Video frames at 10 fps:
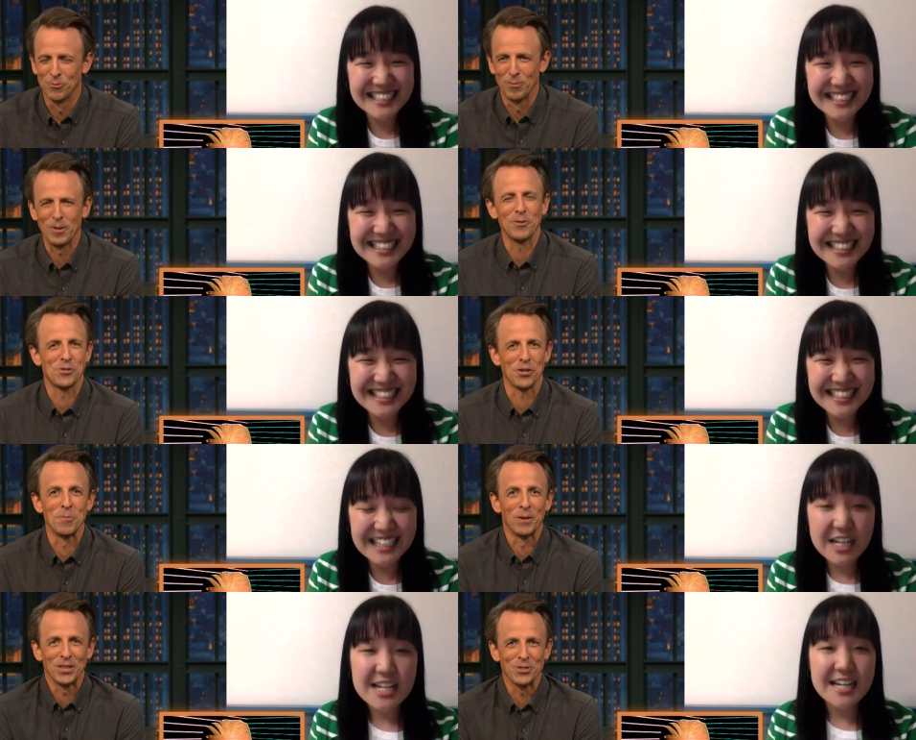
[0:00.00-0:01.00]
Speaker 1: Probably shouldn't have
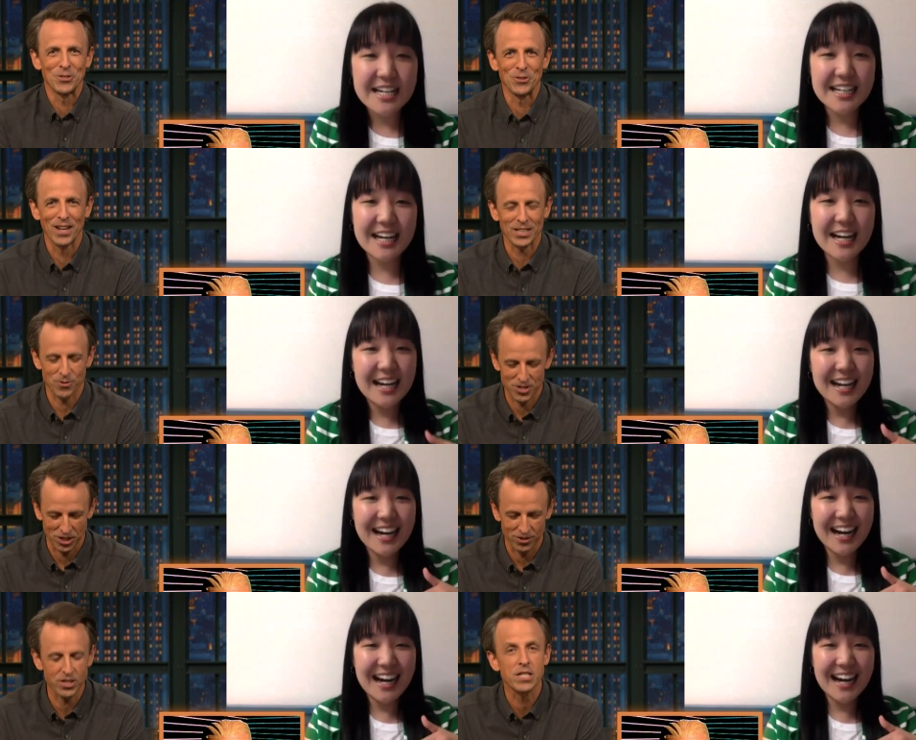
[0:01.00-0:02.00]
put those two next to each
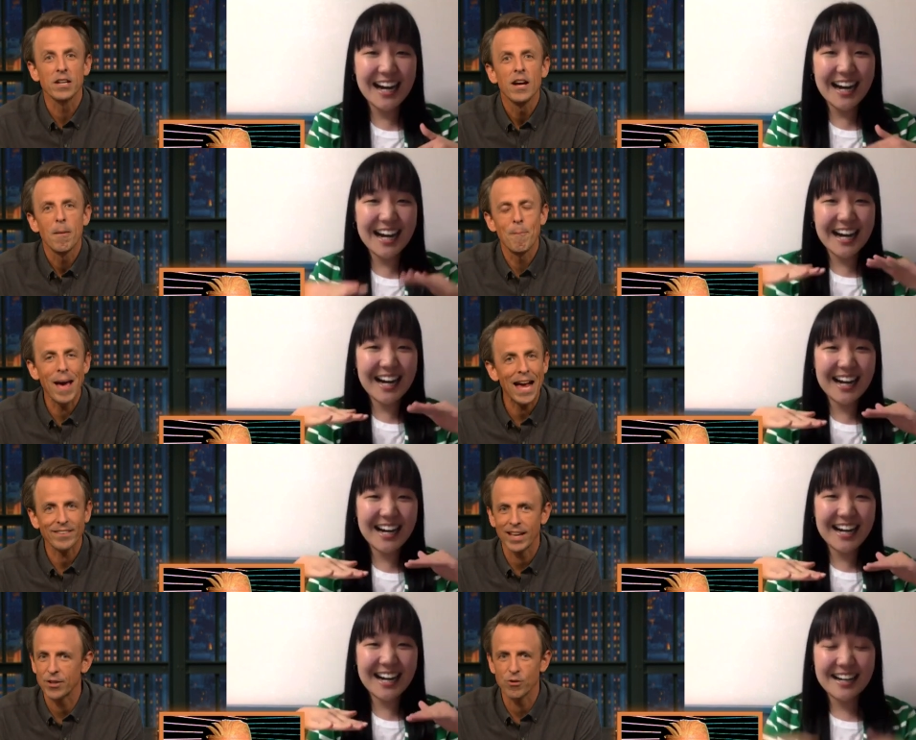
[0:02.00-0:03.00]
other. Does Max
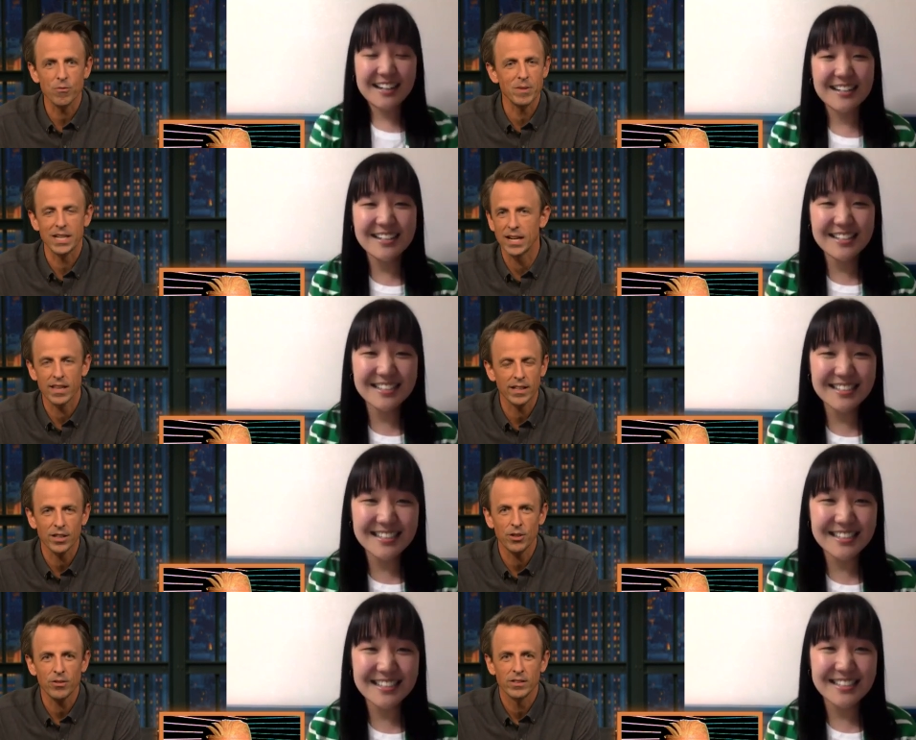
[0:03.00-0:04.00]
Headroom mean anything to
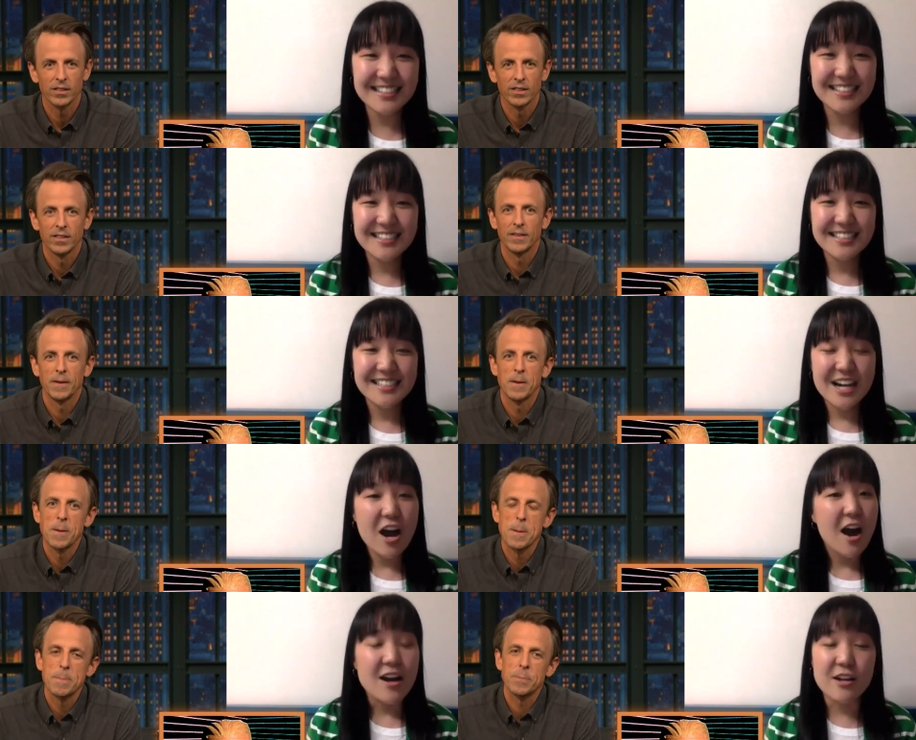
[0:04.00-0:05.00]
you?
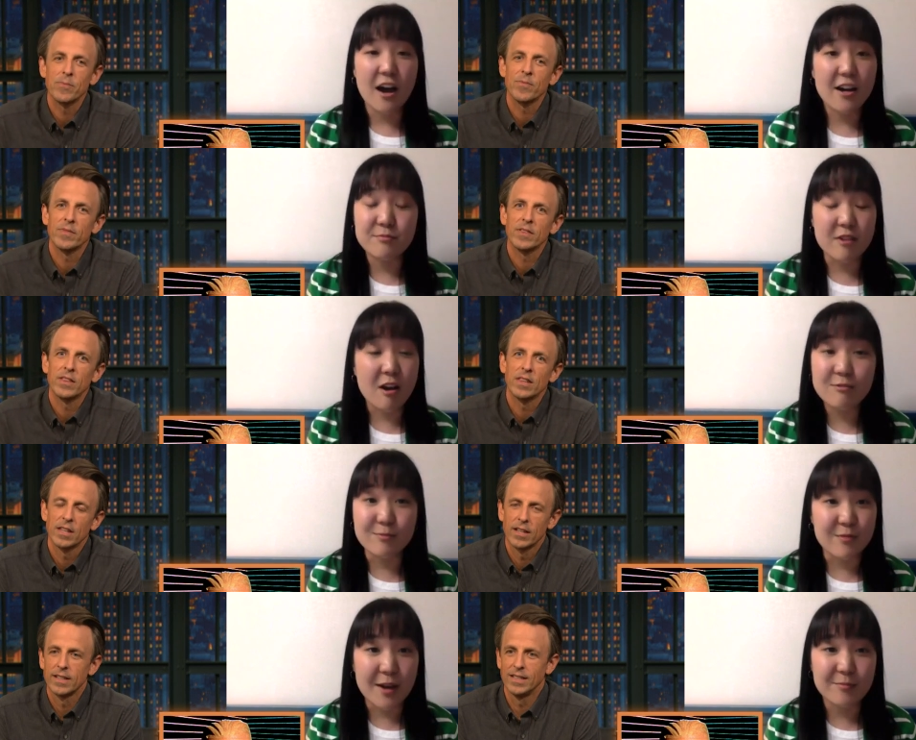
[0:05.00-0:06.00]
Speaker 2: Uh, no.
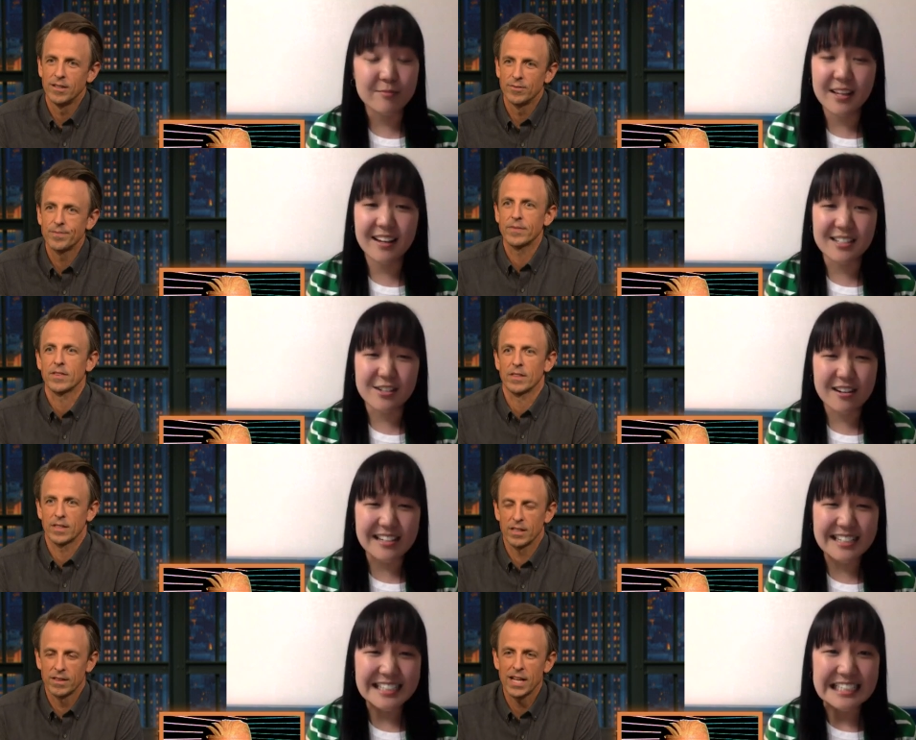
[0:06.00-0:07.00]
Um, yeah,
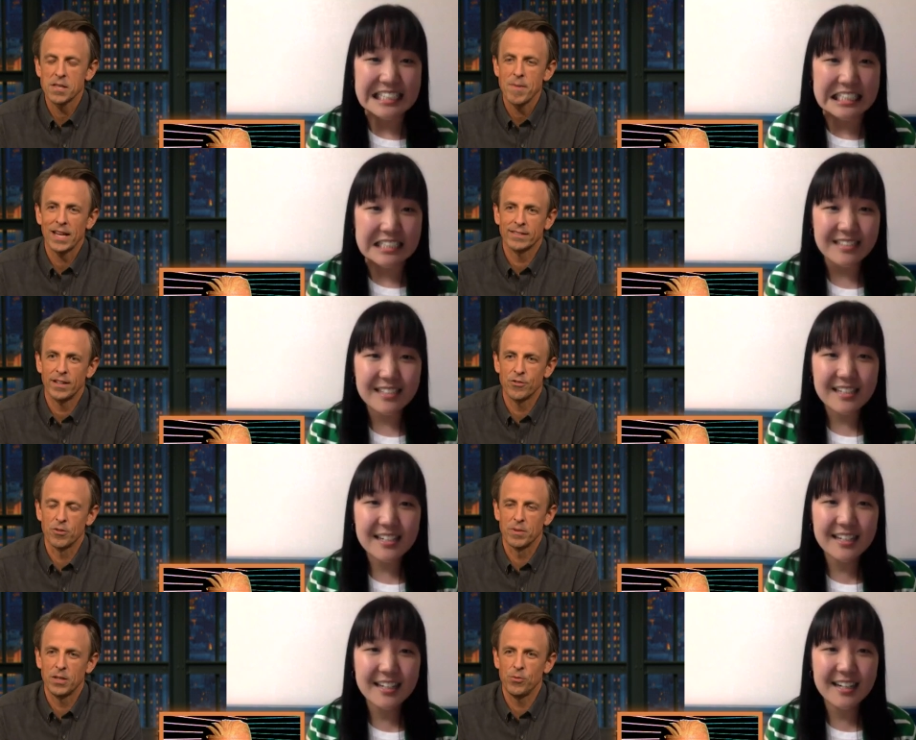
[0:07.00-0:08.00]
sorry.
Speaker 1: That's Max Headroom.
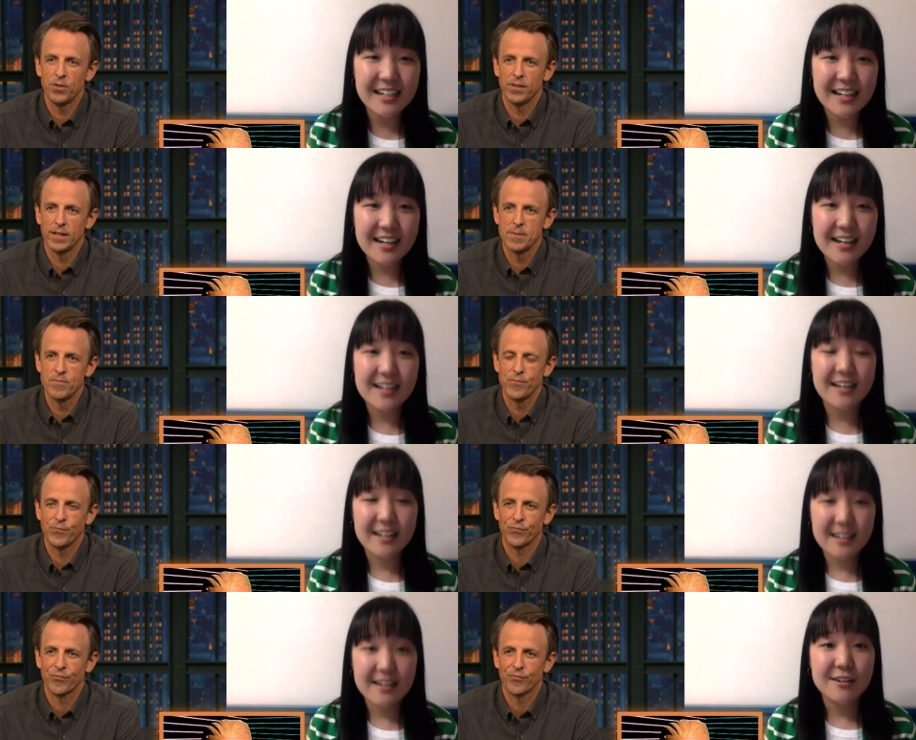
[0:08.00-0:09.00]
He was, um,
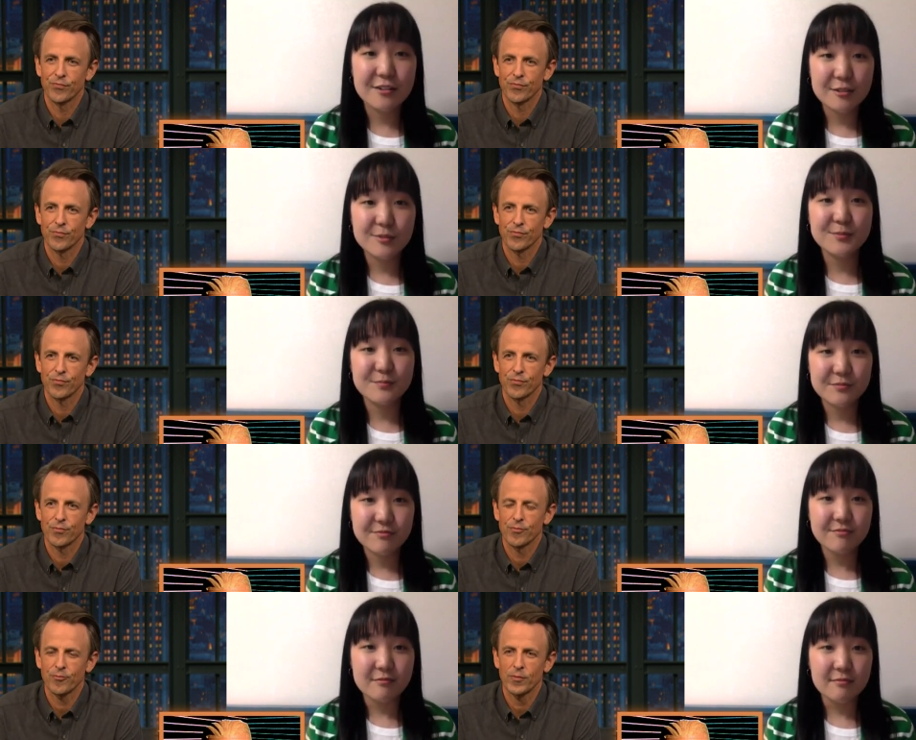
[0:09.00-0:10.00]

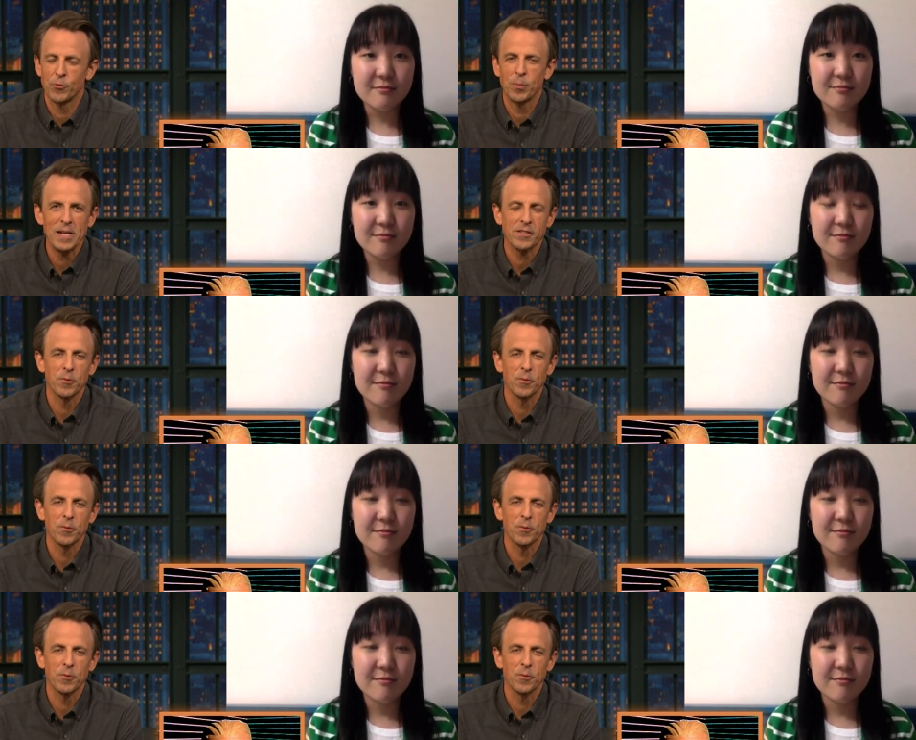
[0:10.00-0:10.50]
he was basically